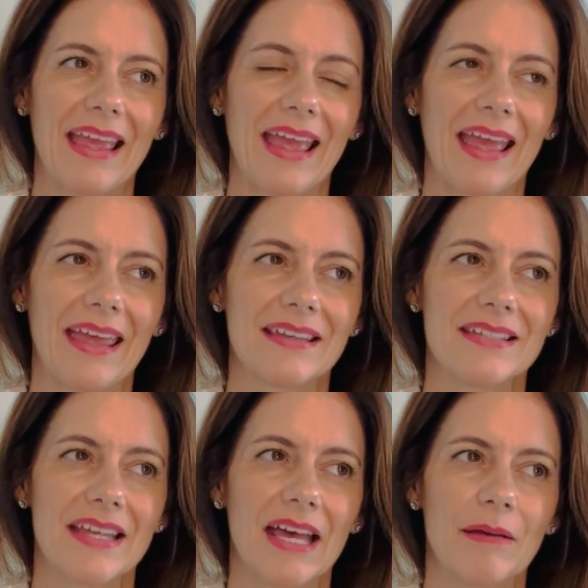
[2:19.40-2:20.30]
And
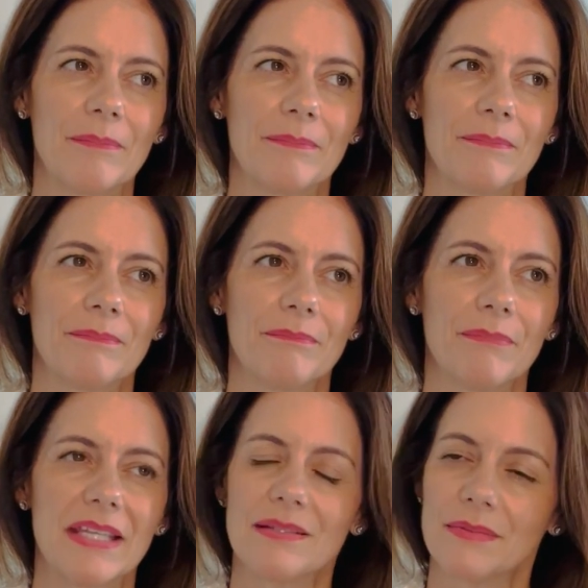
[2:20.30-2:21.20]

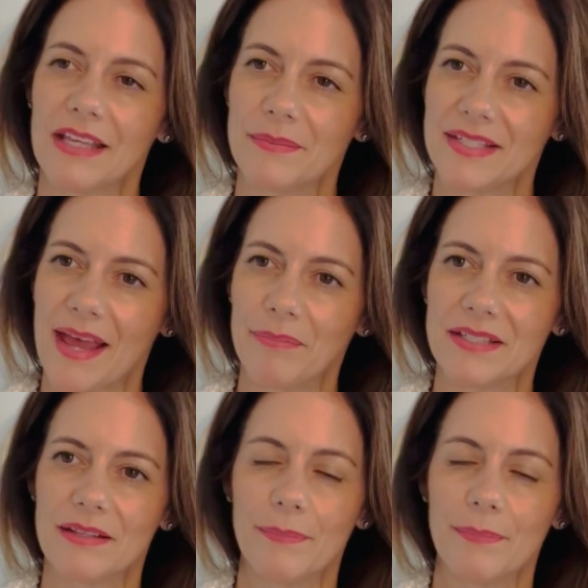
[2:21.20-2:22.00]
sometimes tap into the